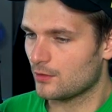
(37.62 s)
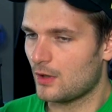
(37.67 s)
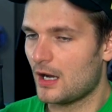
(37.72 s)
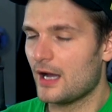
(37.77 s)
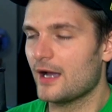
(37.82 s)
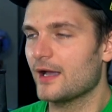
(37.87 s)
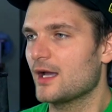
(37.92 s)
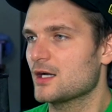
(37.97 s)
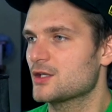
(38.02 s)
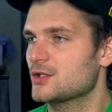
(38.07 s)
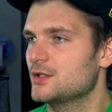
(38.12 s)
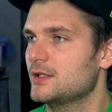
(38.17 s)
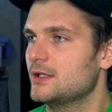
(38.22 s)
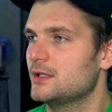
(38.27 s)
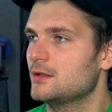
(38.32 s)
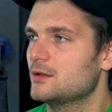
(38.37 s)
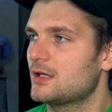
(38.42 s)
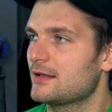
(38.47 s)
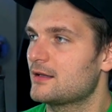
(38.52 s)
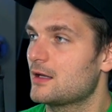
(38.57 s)
I
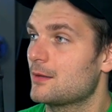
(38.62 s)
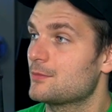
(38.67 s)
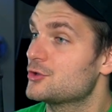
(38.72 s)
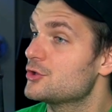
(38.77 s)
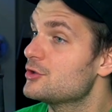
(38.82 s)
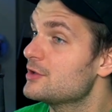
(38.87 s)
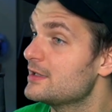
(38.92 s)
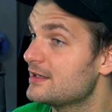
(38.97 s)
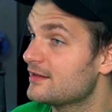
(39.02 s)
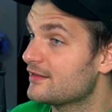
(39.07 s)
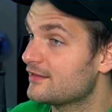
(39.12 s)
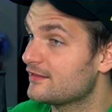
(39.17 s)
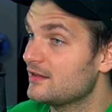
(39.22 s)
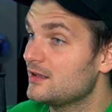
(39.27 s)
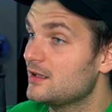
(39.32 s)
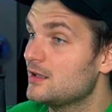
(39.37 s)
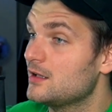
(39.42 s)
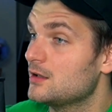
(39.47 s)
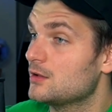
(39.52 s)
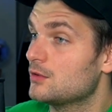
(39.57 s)
actually got the opportunity to
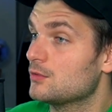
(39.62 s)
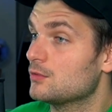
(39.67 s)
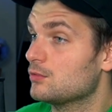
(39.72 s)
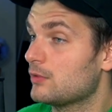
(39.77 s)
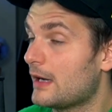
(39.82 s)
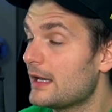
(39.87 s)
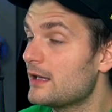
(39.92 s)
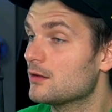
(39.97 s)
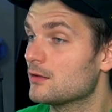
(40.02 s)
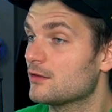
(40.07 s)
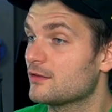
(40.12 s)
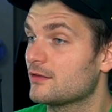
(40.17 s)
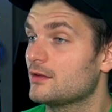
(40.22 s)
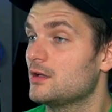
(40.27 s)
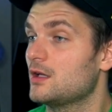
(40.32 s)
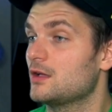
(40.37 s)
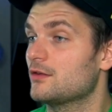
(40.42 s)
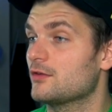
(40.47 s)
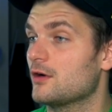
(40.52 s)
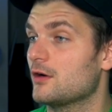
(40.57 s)
see Raiders of the
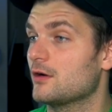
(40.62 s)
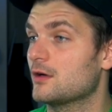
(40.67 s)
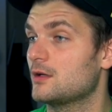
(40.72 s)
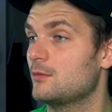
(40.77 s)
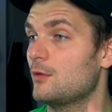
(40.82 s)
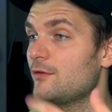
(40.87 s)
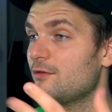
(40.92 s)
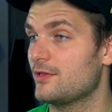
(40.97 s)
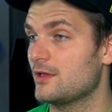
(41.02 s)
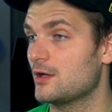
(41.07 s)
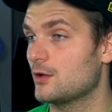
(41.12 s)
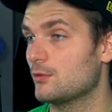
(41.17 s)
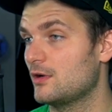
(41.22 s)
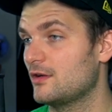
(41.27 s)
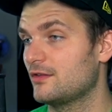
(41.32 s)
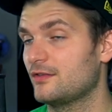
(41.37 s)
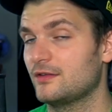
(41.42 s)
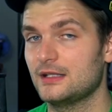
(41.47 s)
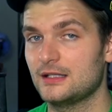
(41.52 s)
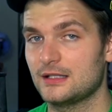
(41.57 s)
Lost Ark in a movie theater
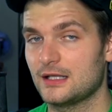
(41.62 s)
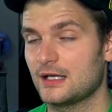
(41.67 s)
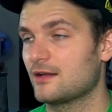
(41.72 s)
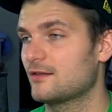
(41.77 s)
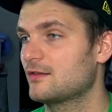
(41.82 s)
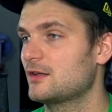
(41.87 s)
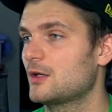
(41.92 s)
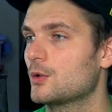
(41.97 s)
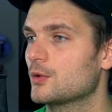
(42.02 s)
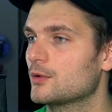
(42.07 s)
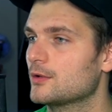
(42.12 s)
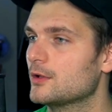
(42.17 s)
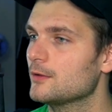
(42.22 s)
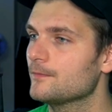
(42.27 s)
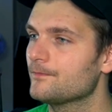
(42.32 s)
recently, like I said earlier.